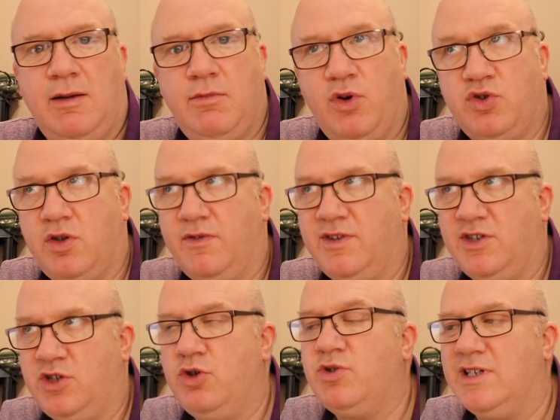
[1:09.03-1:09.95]
most of
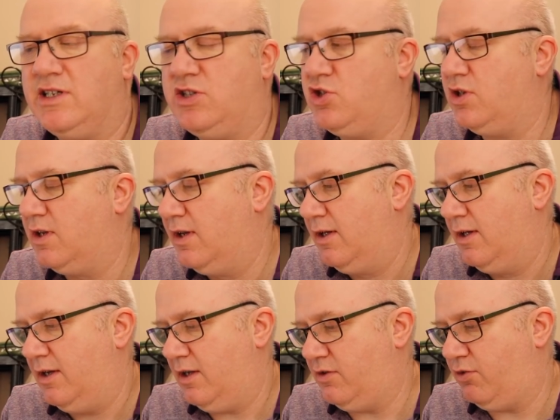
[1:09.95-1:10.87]
its usage
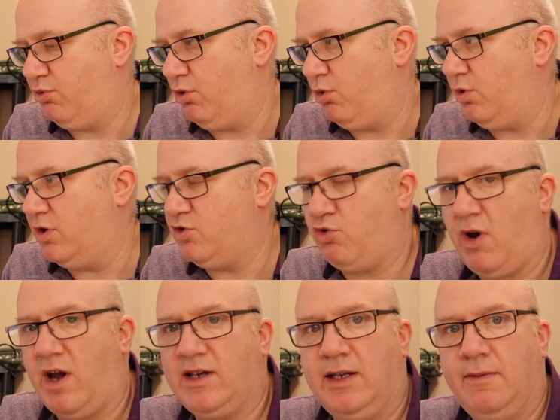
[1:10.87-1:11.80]
is through
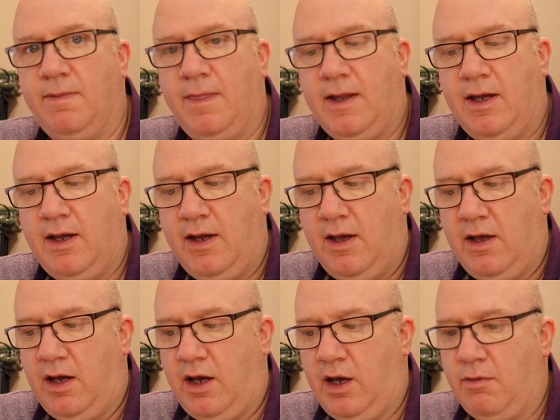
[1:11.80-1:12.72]
tracking,
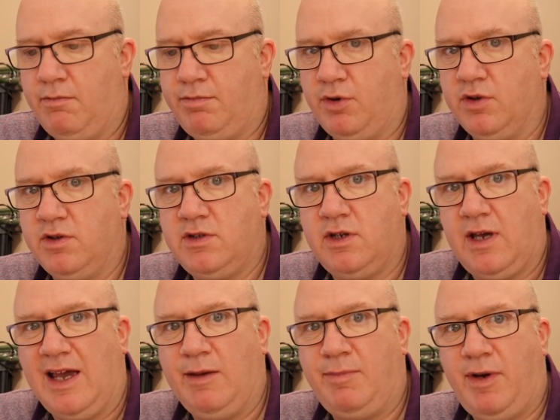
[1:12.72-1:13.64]
but
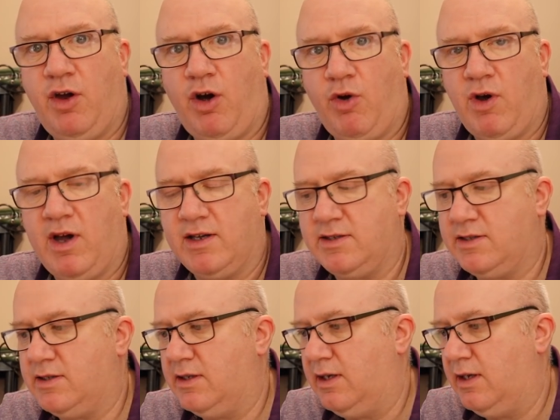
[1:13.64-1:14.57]

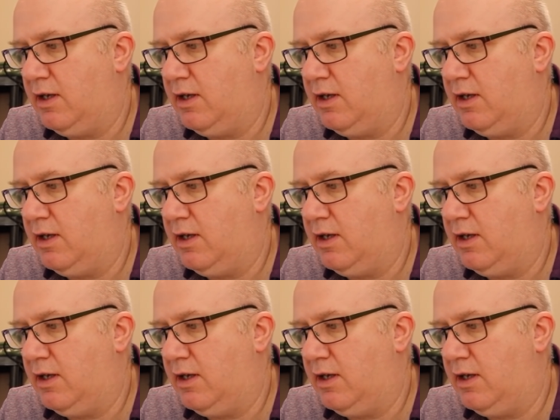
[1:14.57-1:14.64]
APRS,